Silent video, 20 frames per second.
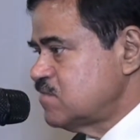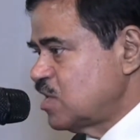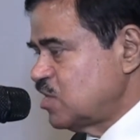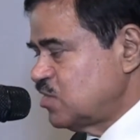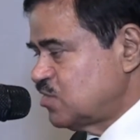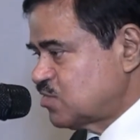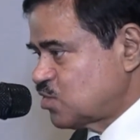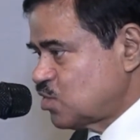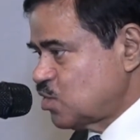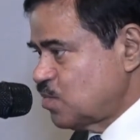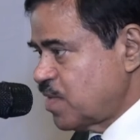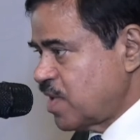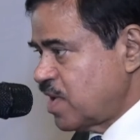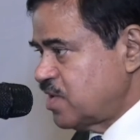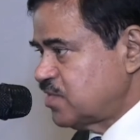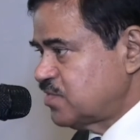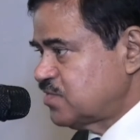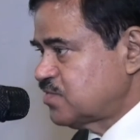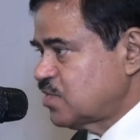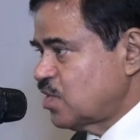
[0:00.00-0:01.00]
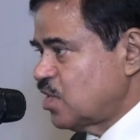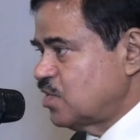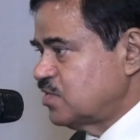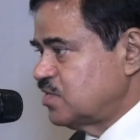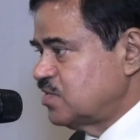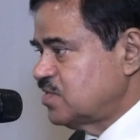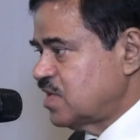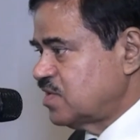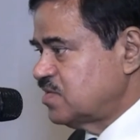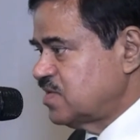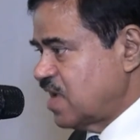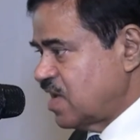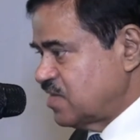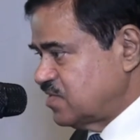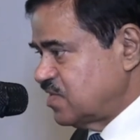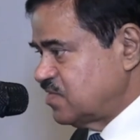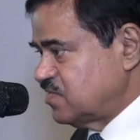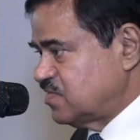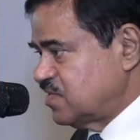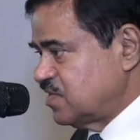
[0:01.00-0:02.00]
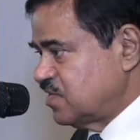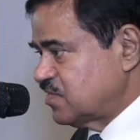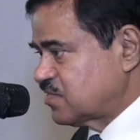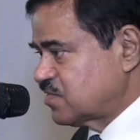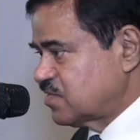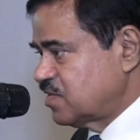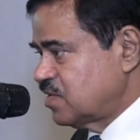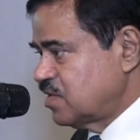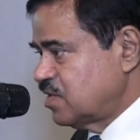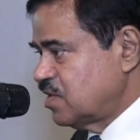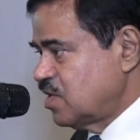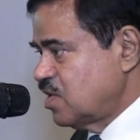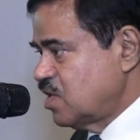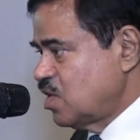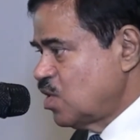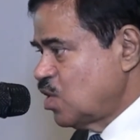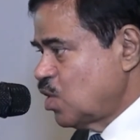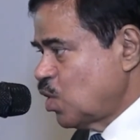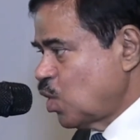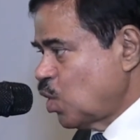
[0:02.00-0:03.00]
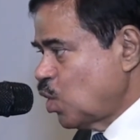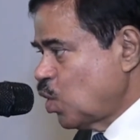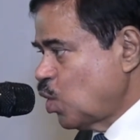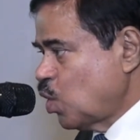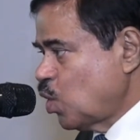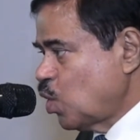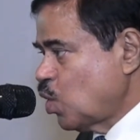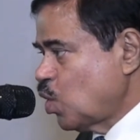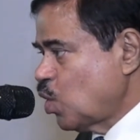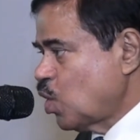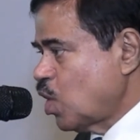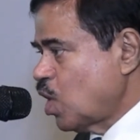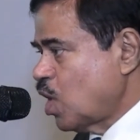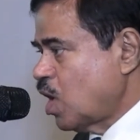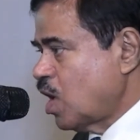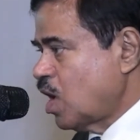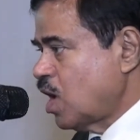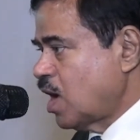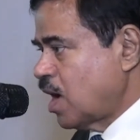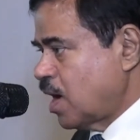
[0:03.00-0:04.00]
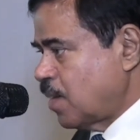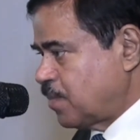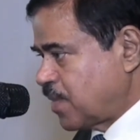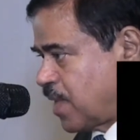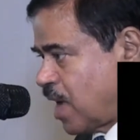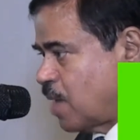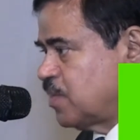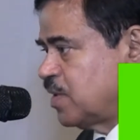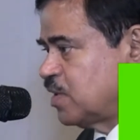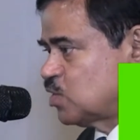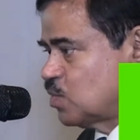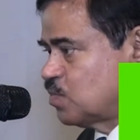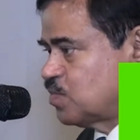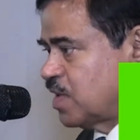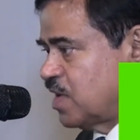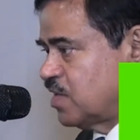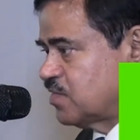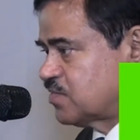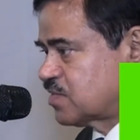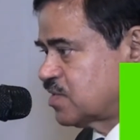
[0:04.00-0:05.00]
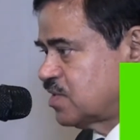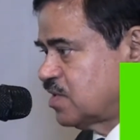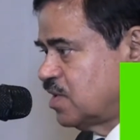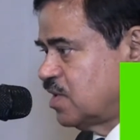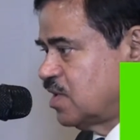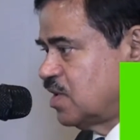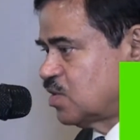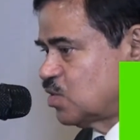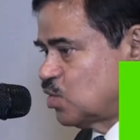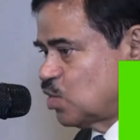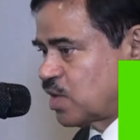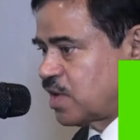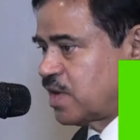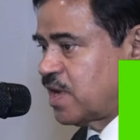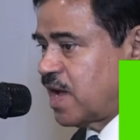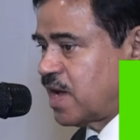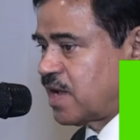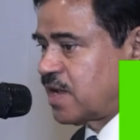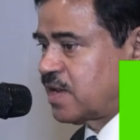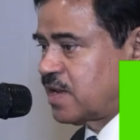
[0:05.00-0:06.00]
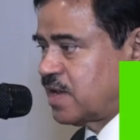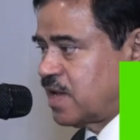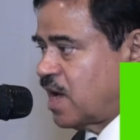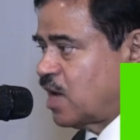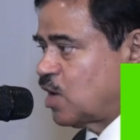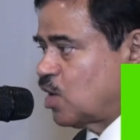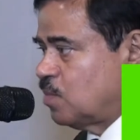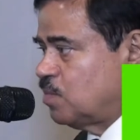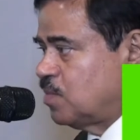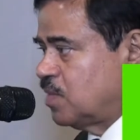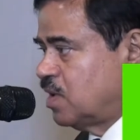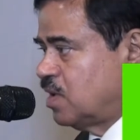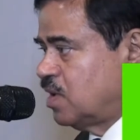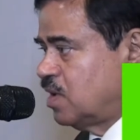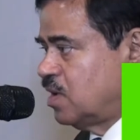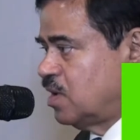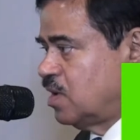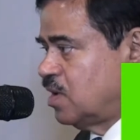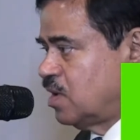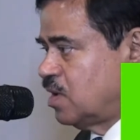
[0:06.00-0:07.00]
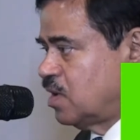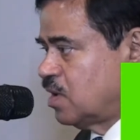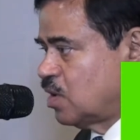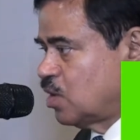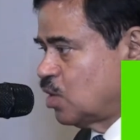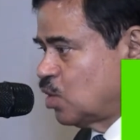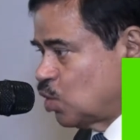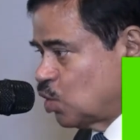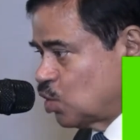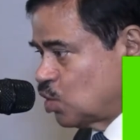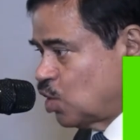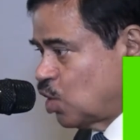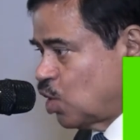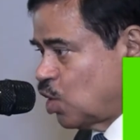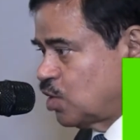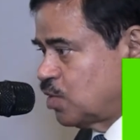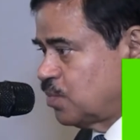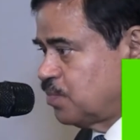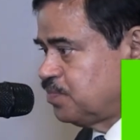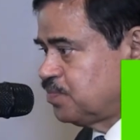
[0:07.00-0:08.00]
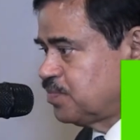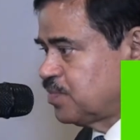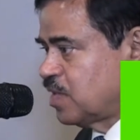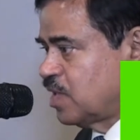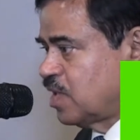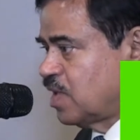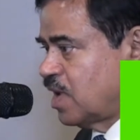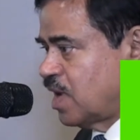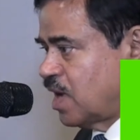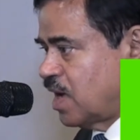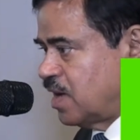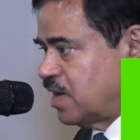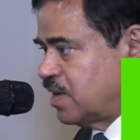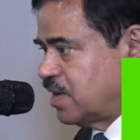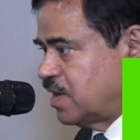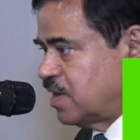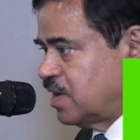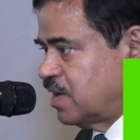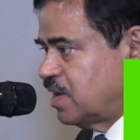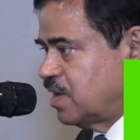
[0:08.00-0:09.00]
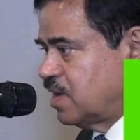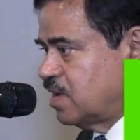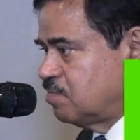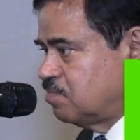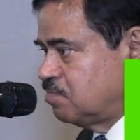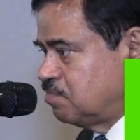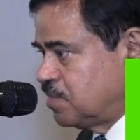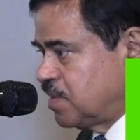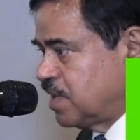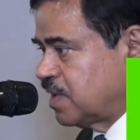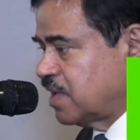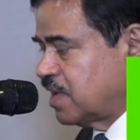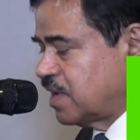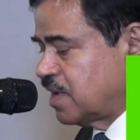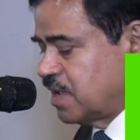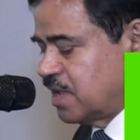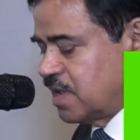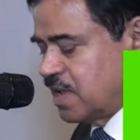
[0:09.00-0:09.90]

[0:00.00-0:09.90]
instruments or these are the agencies who have come into place to take care of good loan and bringing